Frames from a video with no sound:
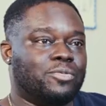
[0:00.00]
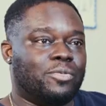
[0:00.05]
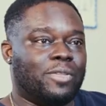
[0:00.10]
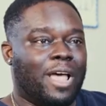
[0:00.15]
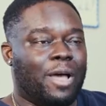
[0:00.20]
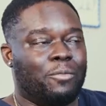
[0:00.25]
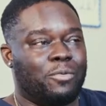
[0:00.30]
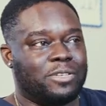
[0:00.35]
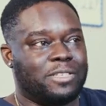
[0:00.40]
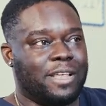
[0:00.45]
So
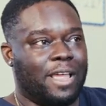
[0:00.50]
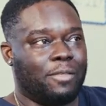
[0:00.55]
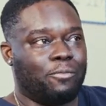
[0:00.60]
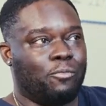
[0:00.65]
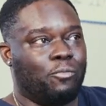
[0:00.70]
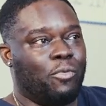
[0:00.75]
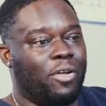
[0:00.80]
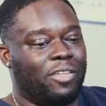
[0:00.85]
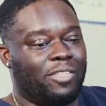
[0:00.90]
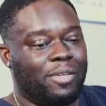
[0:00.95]
that was like
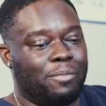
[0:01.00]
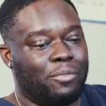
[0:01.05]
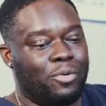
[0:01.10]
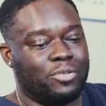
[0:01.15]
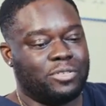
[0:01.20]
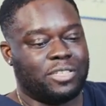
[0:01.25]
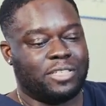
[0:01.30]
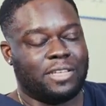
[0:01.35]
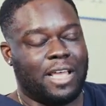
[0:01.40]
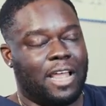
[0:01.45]
one of the
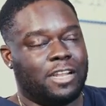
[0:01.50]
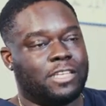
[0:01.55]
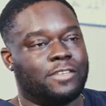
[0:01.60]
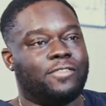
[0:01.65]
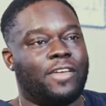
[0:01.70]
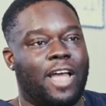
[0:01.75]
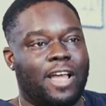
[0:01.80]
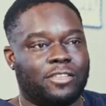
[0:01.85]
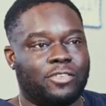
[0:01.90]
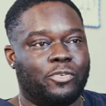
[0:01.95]
most
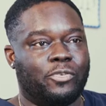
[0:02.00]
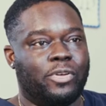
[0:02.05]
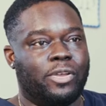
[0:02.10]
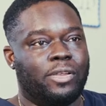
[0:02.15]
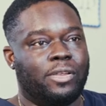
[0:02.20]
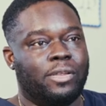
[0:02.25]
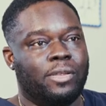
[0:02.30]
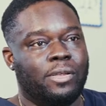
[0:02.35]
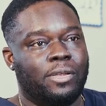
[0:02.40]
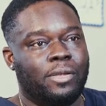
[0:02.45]

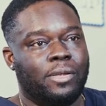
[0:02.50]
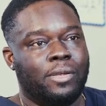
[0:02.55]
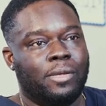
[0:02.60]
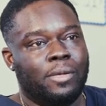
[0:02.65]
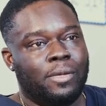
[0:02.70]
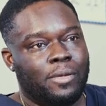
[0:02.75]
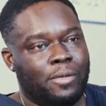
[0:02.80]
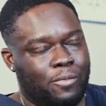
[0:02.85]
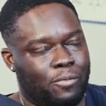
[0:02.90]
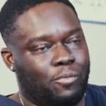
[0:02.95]
satisfactory
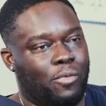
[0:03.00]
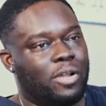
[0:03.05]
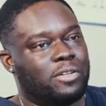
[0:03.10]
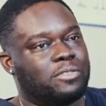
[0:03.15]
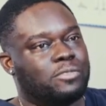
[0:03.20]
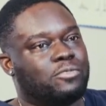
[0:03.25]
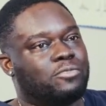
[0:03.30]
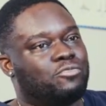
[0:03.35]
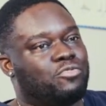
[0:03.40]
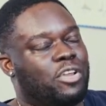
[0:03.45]

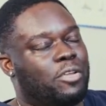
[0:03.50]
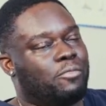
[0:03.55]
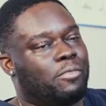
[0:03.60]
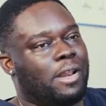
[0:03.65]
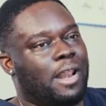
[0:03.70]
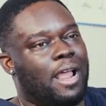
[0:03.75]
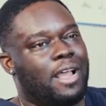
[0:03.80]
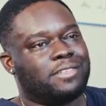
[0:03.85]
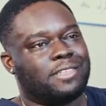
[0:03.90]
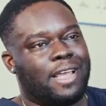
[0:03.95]

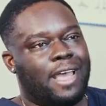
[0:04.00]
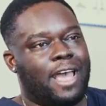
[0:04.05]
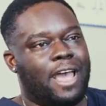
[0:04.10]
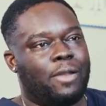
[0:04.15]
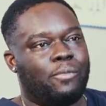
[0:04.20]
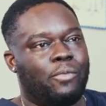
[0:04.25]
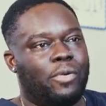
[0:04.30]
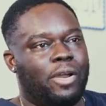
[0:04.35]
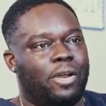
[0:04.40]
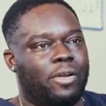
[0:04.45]
clients I
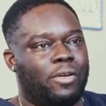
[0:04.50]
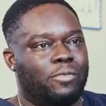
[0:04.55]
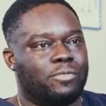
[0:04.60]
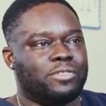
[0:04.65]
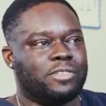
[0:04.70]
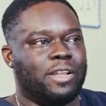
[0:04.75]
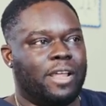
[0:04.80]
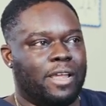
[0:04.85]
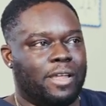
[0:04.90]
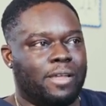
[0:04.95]
had, where it
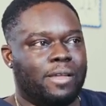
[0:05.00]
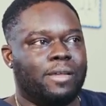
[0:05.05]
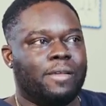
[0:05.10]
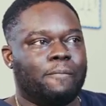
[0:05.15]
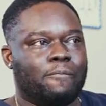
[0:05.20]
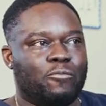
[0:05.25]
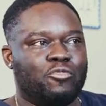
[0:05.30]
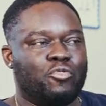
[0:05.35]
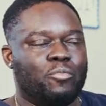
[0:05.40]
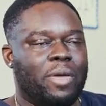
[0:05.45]
was like,
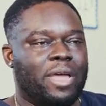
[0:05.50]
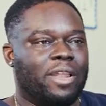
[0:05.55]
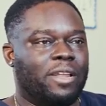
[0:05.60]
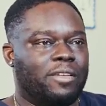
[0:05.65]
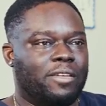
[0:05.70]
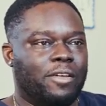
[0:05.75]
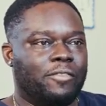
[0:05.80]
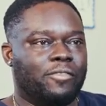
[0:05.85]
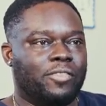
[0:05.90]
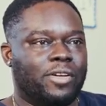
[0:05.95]
you made a
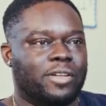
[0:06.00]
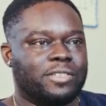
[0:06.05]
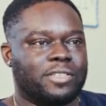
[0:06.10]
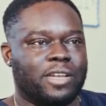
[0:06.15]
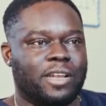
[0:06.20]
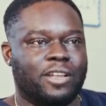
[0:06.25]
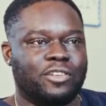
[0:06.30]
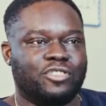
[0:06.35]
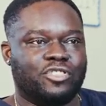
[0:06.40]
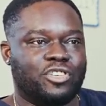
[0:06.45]
difference,
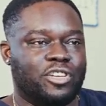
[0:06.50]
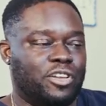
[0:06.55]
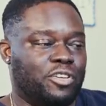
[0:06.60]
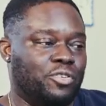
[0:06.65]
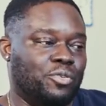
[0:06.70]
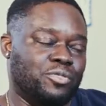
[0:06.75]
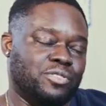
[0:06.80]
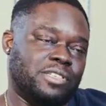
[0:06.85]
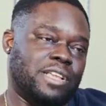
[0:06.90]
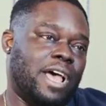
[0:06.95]
and then she
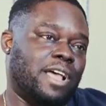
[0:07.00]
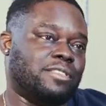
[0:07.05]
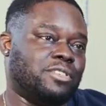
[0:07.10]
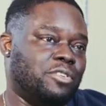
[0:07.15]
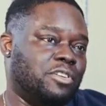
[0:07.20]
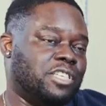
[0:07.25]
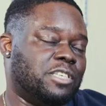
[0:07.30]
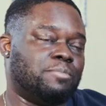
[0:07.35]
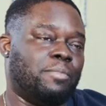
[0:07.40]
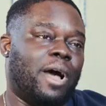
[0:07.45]
used that
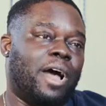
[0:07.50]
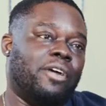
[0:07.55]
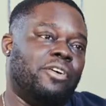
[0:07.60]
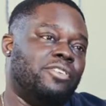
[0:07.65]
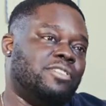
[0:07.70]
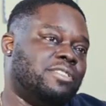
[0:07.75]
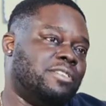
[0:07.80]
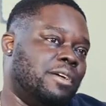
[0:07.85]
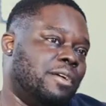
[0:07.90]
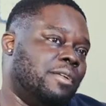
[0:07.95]
to
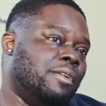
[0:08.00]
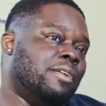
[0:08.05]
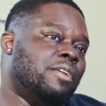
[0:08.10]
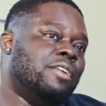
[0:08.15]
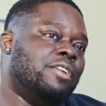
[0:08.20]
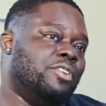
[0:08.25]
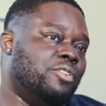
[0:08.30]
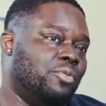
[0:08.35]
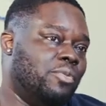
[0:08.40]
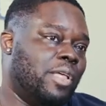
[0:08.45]
inspire to
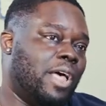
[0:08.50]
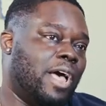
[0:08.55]
do